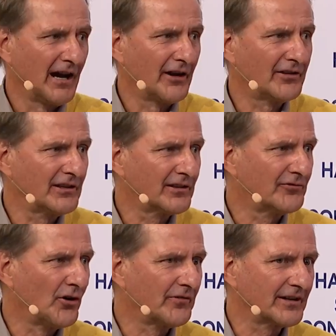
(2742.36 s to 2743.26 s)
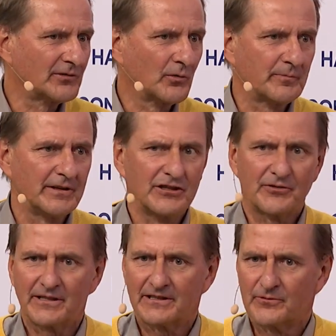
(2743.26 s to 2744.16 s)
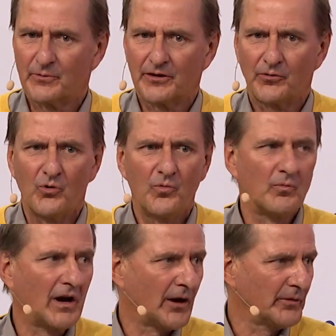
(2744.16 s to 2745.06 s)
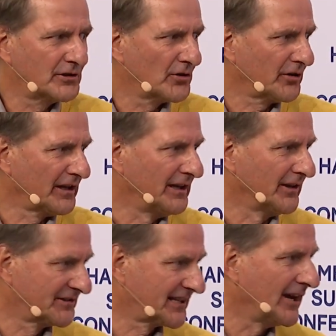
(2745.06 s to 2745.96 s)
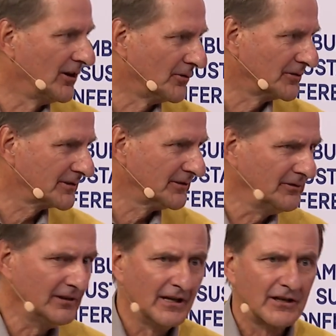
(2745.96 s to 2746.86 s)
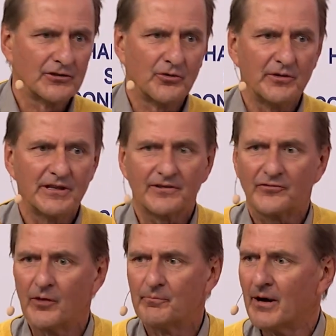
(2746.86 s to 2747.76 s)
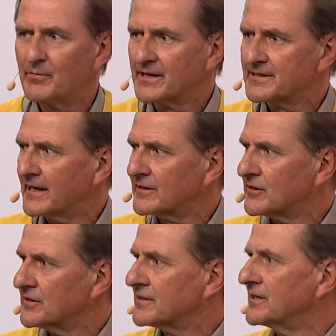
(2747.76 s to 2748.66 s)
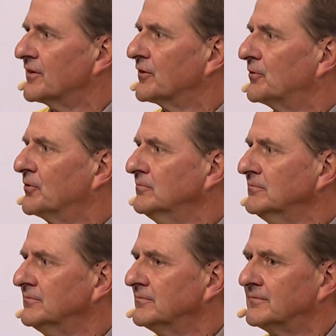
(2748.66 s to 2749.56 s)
I think the four of us, we would be interested with whom are we talking here? Silos, no? So who is from public sectors here in the room?